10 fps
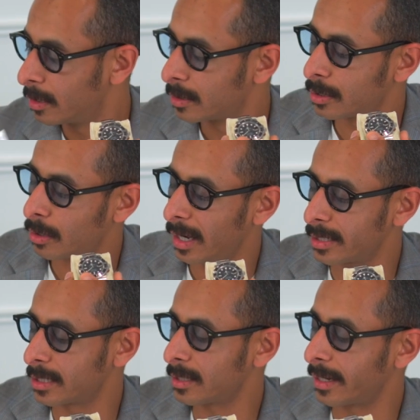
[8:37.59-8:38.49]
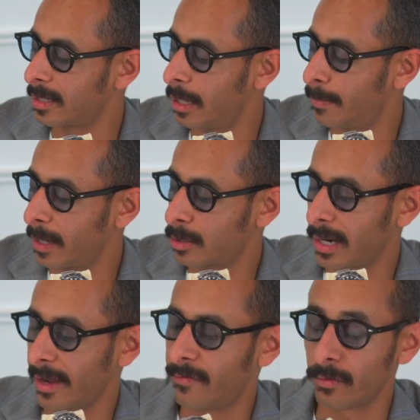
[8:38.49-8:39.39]
So I just like keeping a
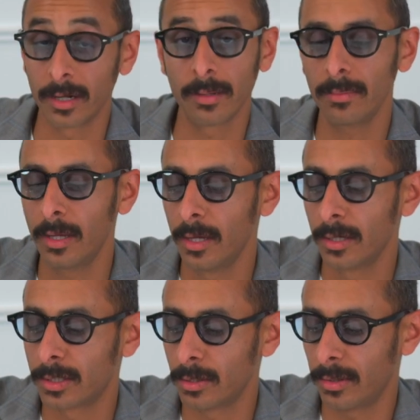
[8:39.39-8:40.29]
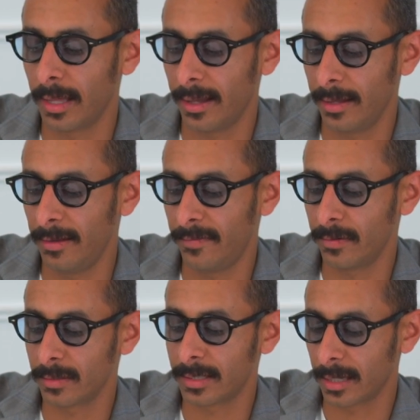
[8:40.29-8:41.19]
track for him so that he
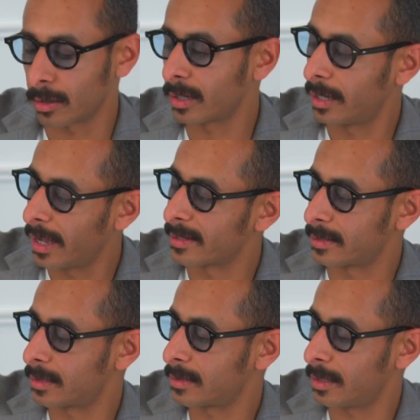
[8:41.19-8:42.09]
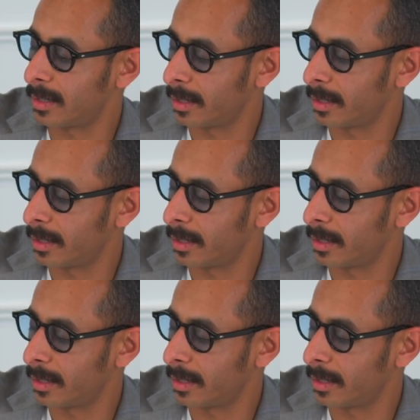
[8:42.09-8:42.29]
feels like, okay, he has,